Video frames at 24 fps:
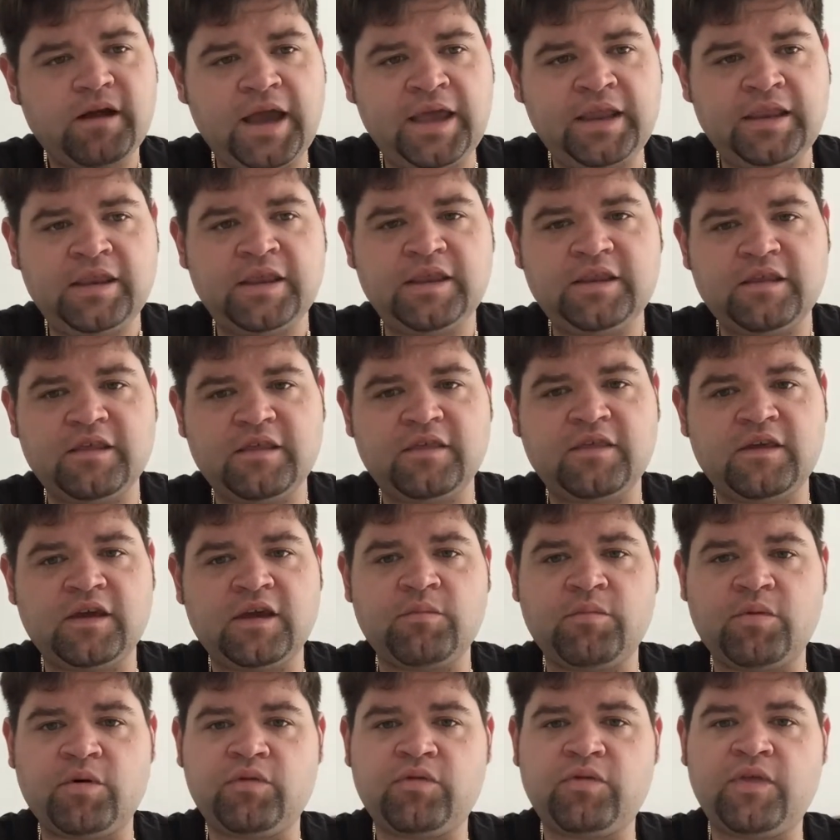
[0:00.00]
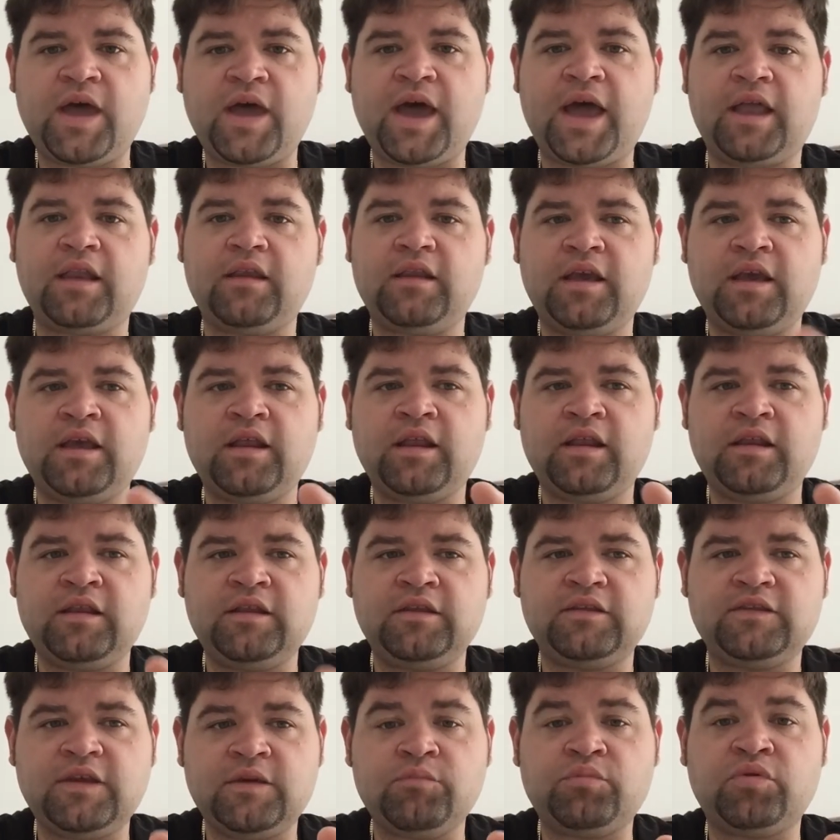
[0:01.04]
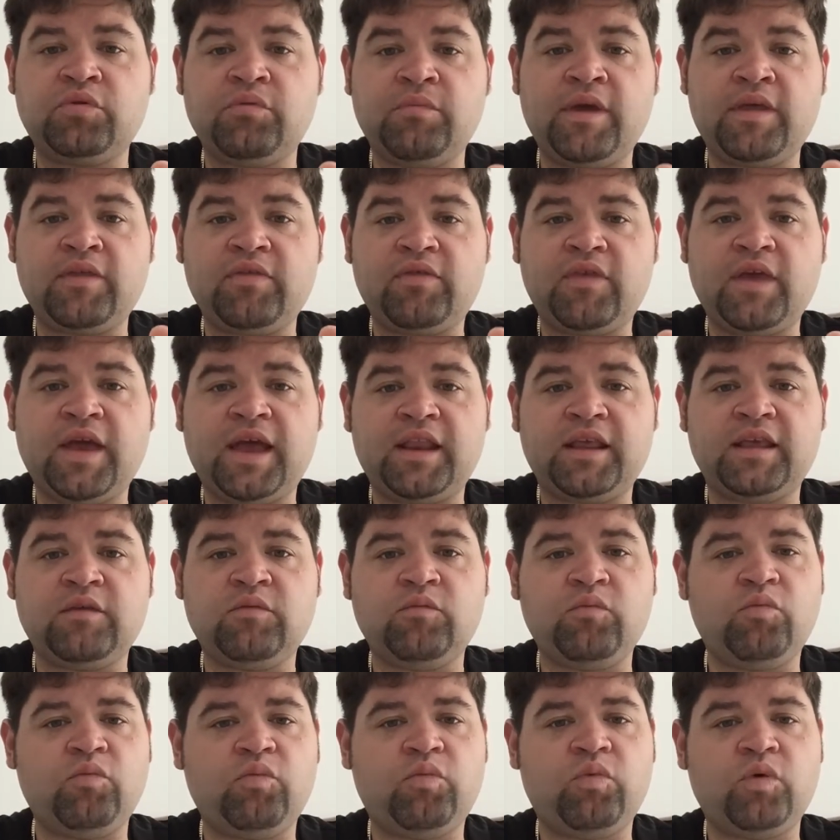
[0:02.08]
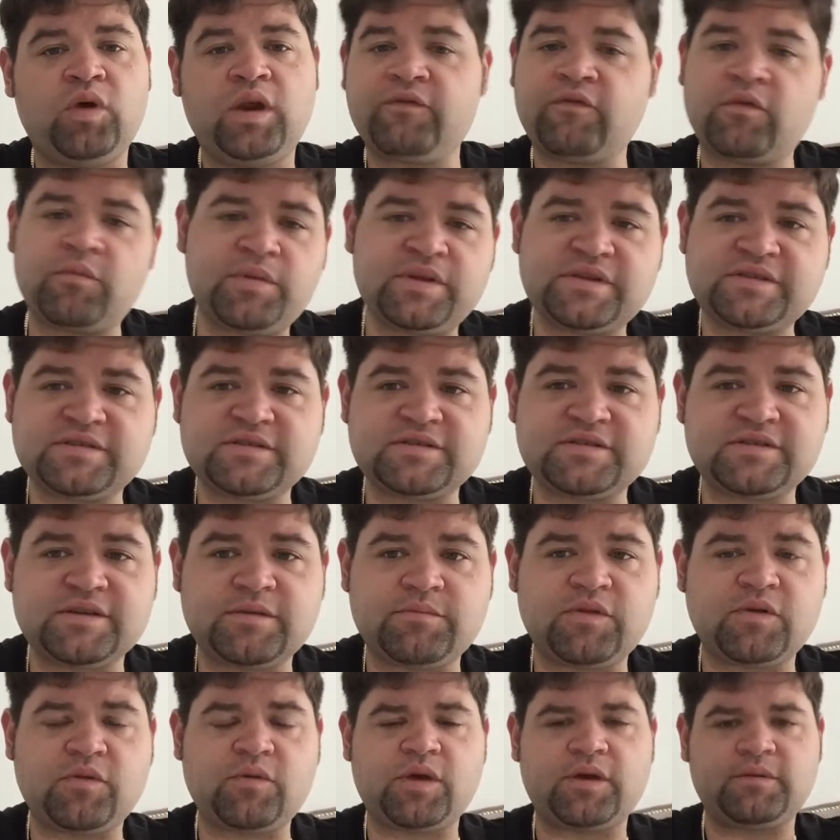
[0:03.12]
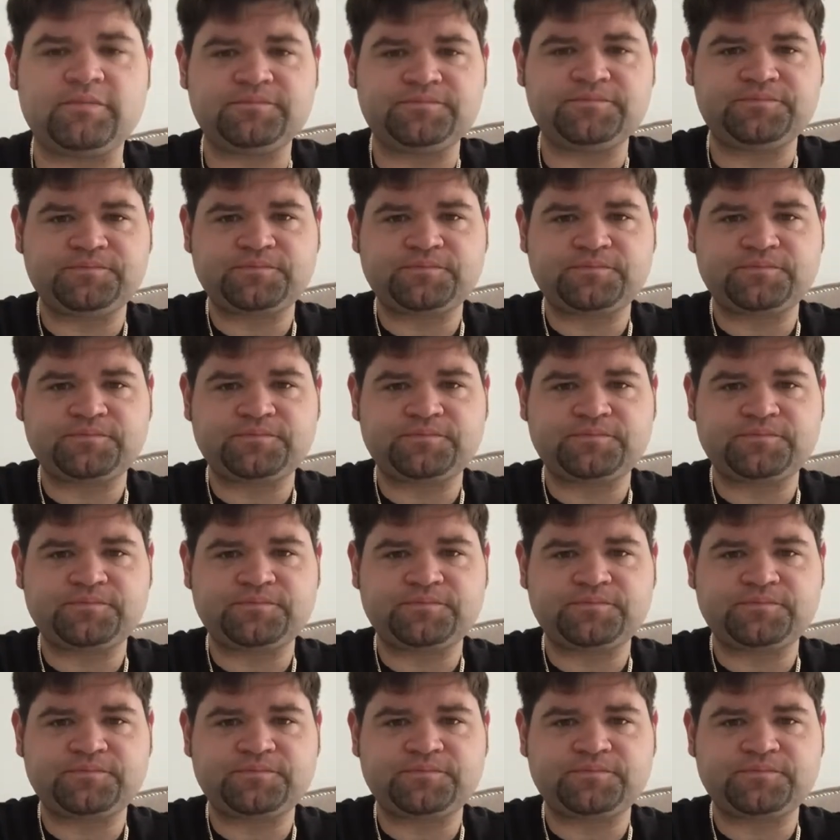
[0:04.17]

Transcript: I need to think about that, and I need to implement that in whatever business I'm doing.